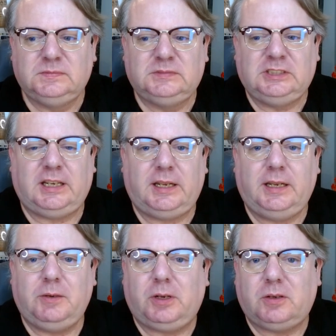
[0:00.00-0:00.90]

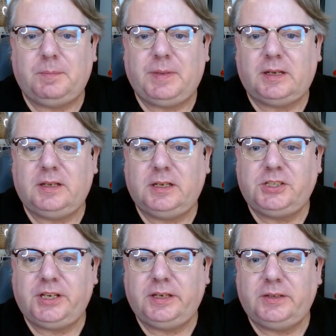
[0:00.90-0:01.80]
Hi, welcome back to the
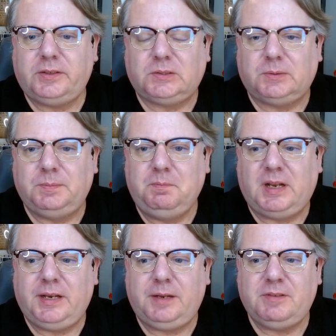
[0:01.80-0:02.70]
channel. My
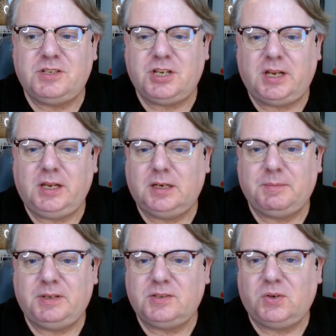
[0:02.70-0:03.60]
name is Jay and
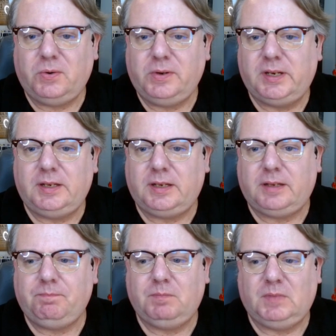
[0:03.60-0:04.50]
I'm a historian,
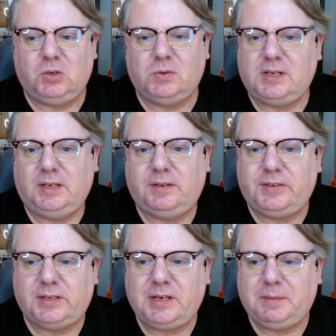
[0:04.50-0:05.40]
and of course I love
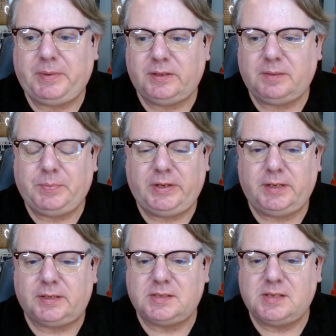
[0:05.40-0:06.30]
talking about the
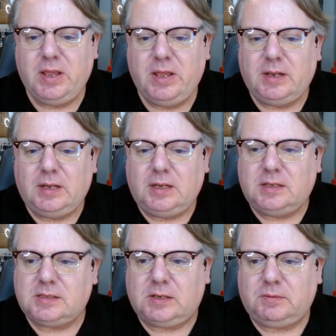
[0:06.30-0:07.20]
past.
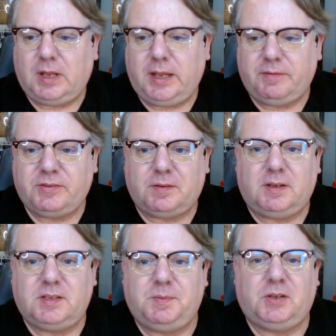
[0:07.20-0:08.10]
So I have
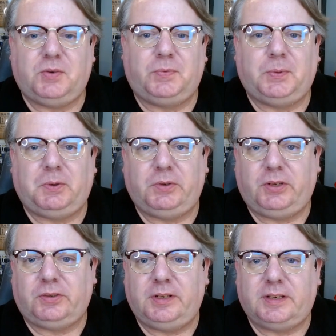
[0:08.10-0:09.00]
something special for all
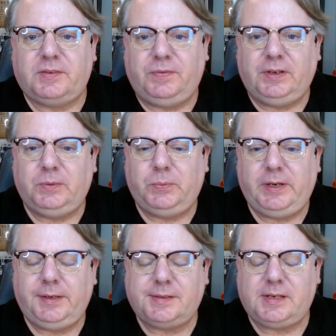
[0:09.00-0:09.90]
y'all the next few
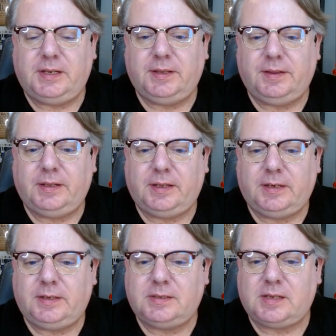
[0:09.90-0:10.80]
weeks, and that
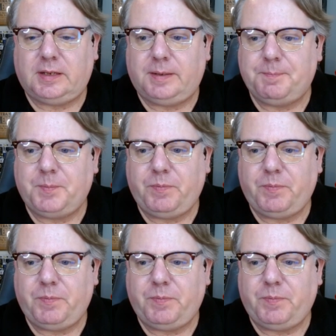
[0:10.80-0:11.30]
is I'm